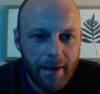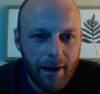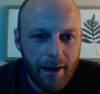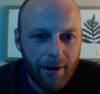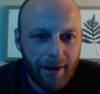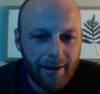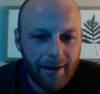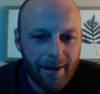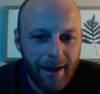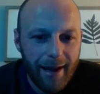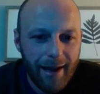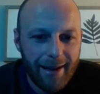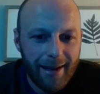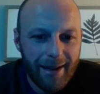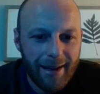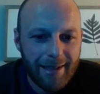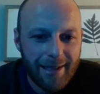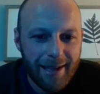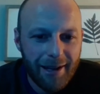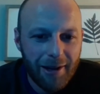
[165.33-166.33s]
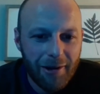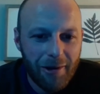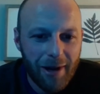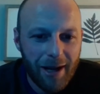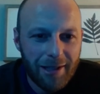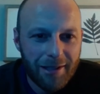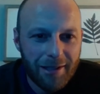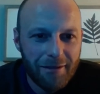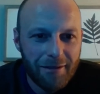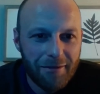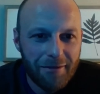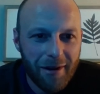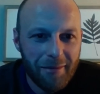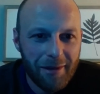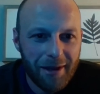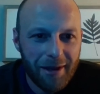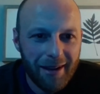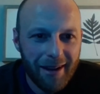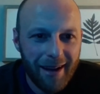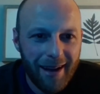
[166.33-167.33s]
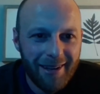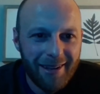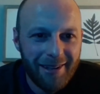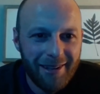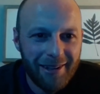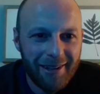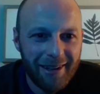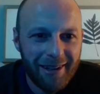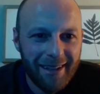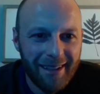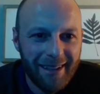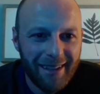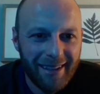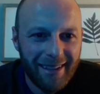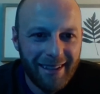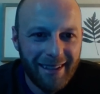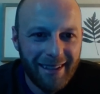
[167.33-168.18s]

Derek Knight, I see a question from you. How you doing?